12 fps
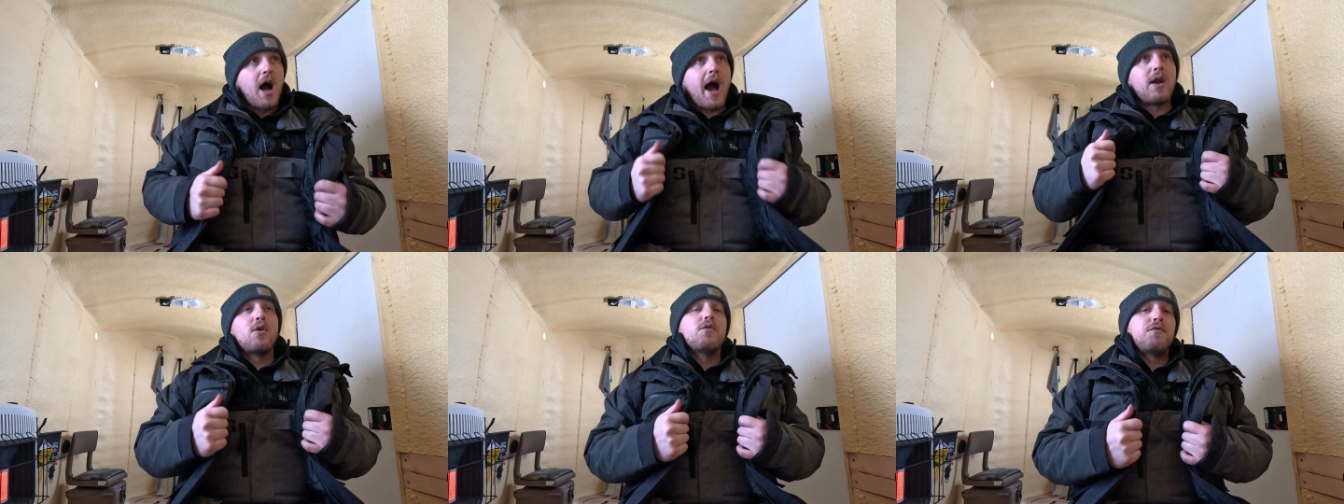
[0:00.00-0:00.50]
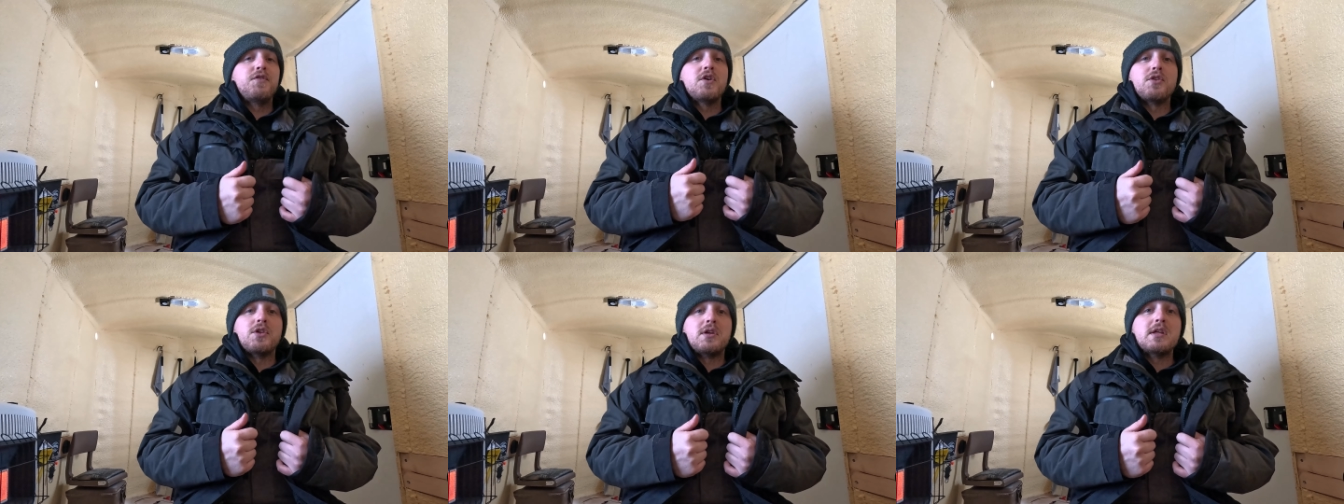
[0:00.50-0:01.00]
I don't
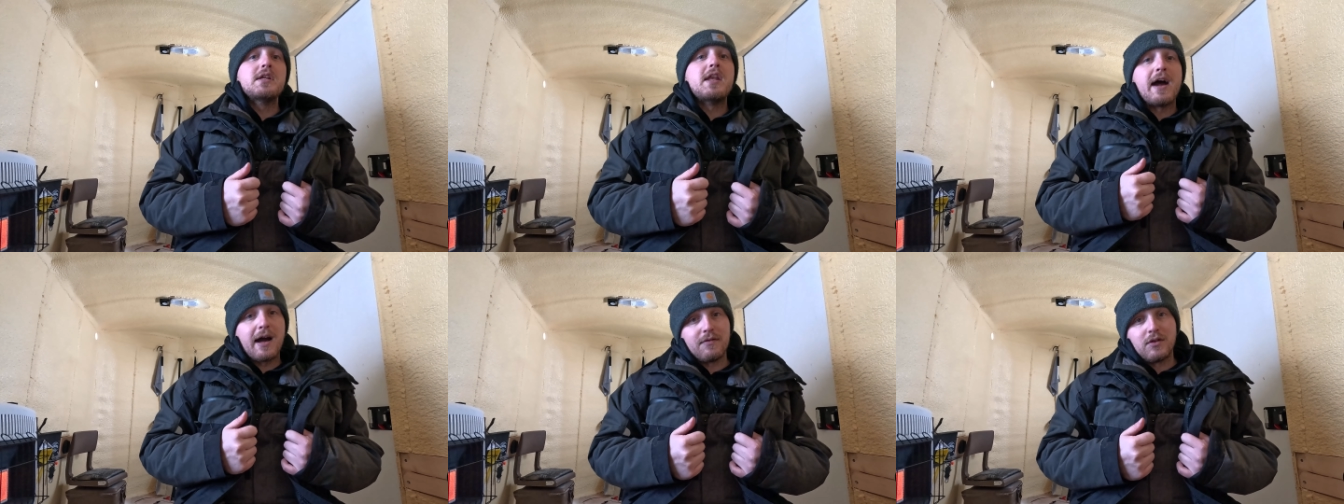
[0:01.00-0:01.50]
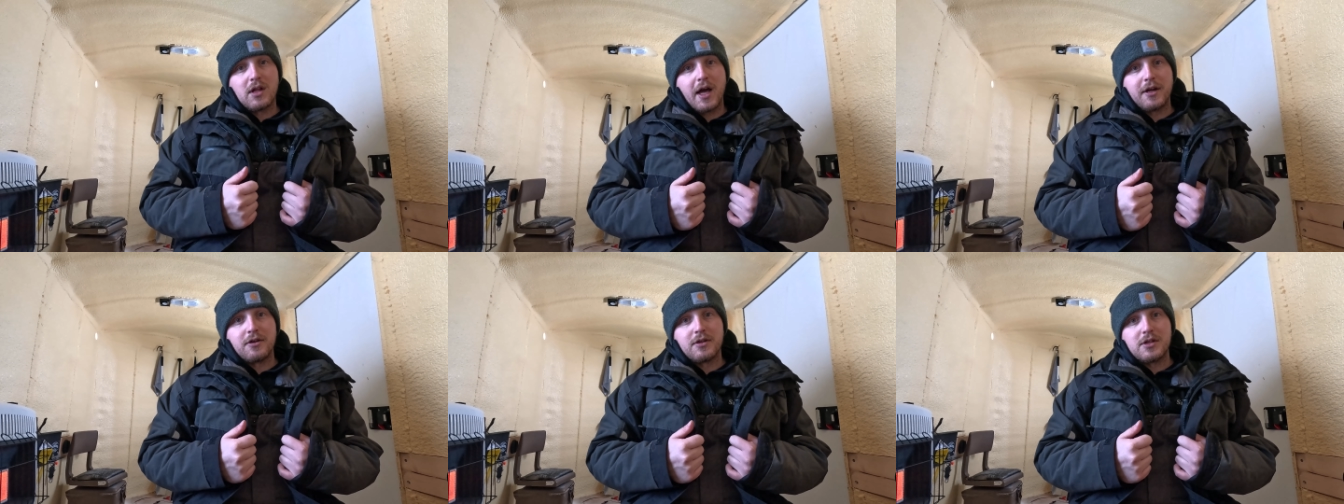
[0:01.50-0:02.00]
feel the need to have the
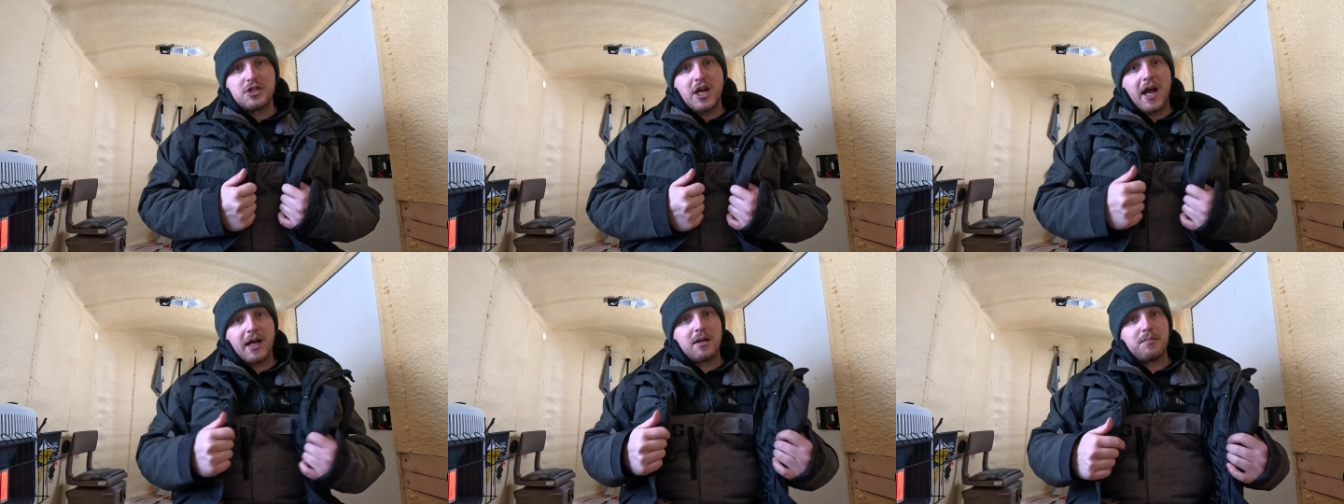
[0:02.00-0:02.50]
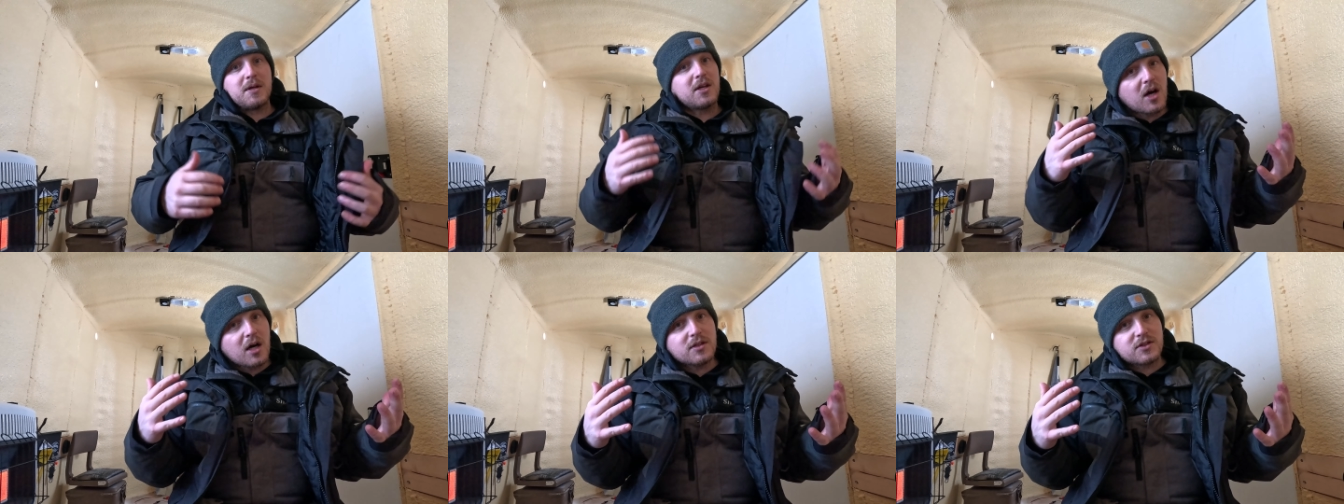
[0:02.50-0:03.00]
liner in the jacket
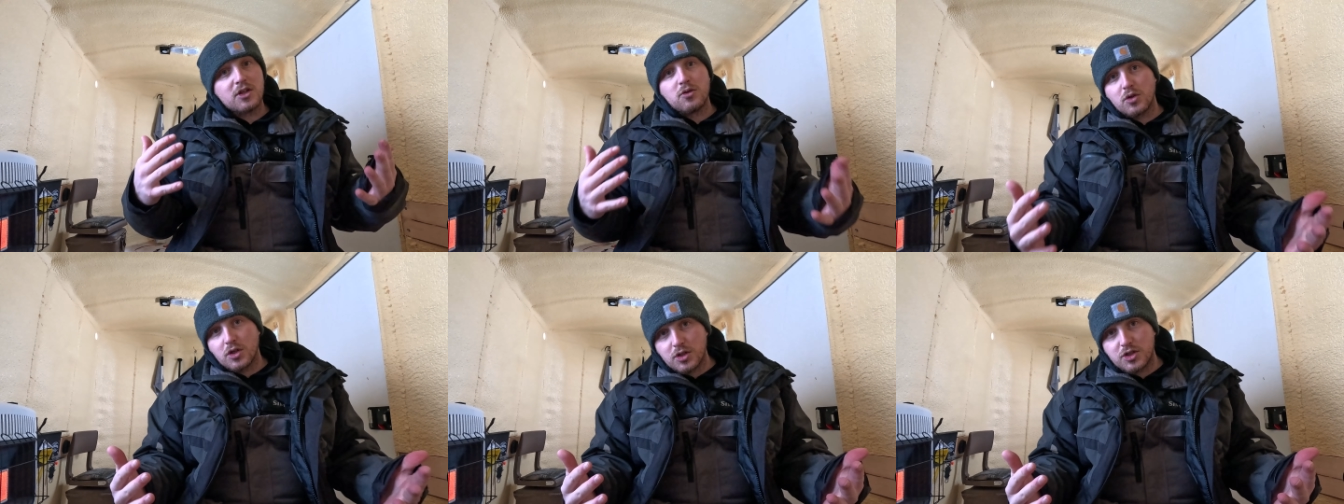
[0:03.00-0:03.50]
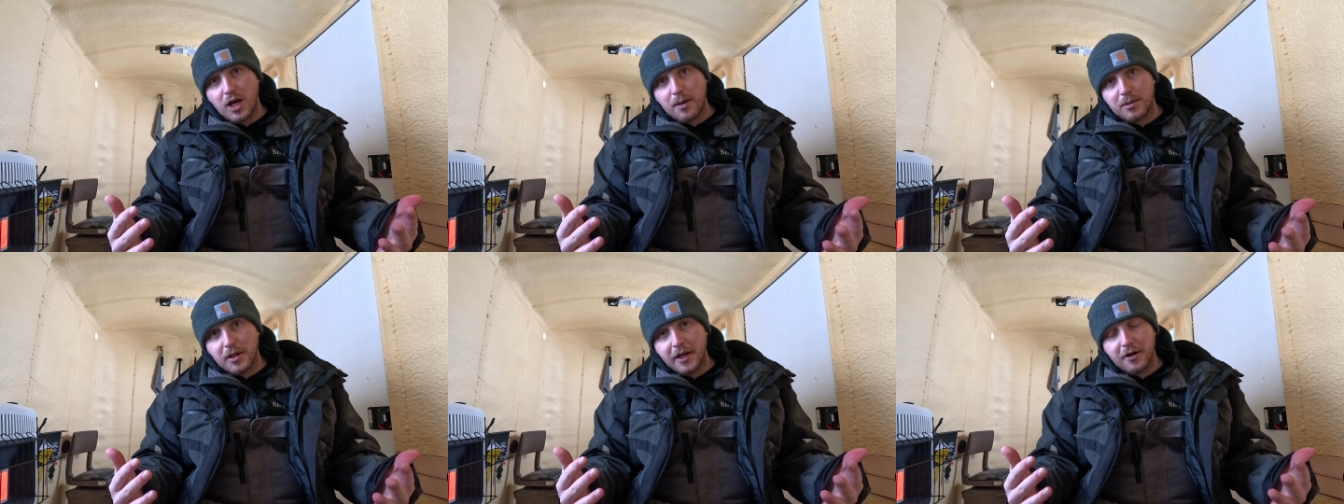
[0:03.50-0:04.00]
because I do a good
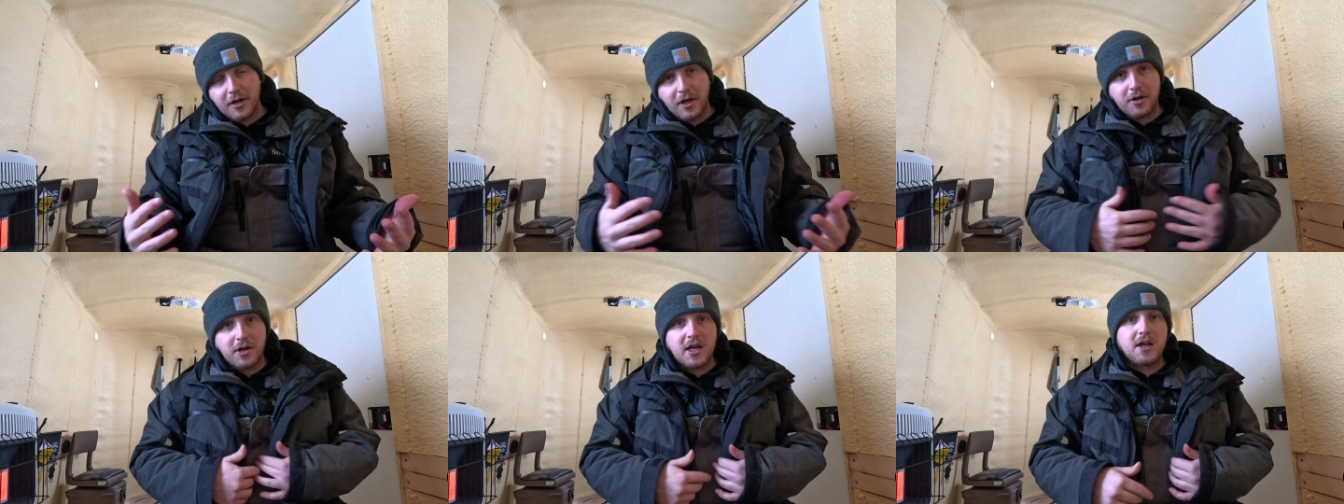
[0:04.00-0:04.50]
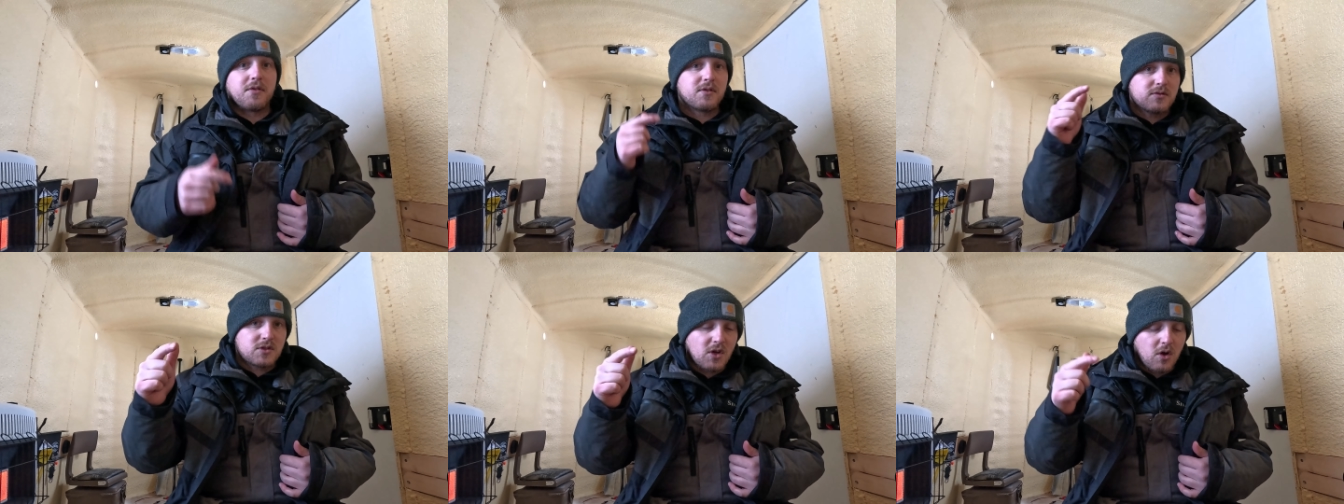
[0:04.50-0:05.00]
job of layering
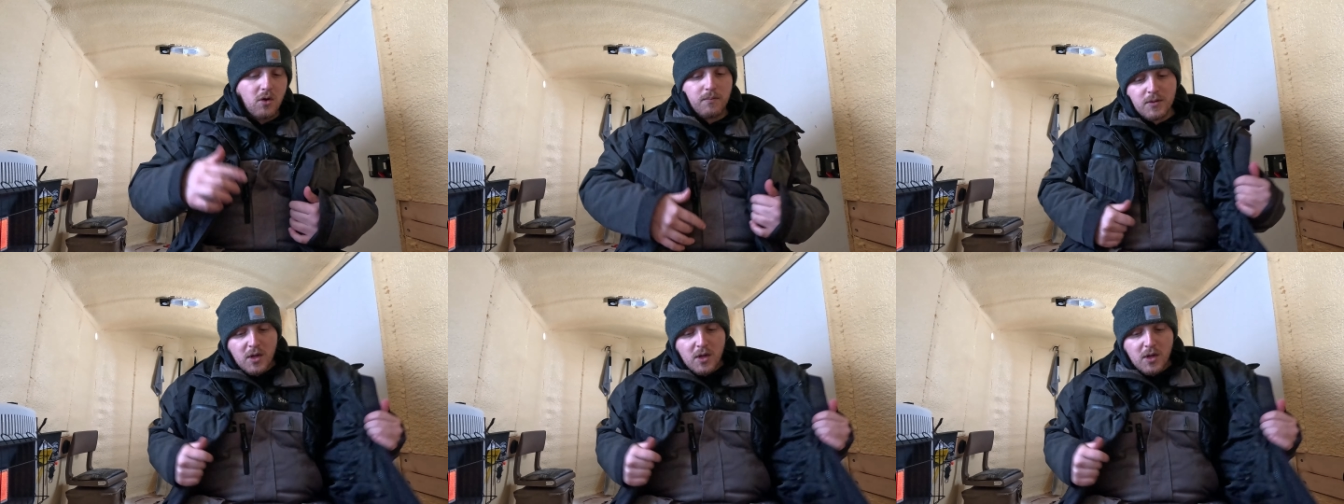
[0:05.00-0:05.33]
underneath. So